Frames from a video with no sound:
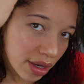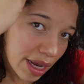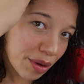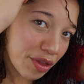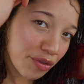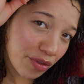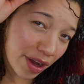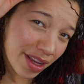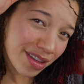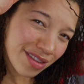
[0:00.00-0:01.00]
Now in the
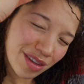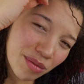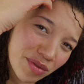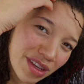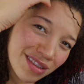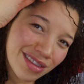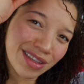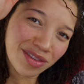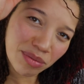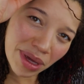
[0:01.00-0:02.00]
front, some of these
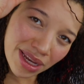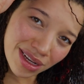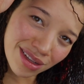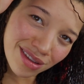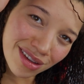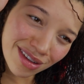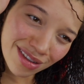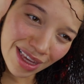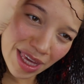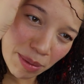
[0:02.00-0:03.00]
need some maintenance because
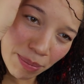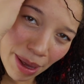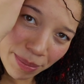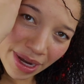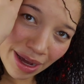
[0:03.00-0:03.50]
they keep popping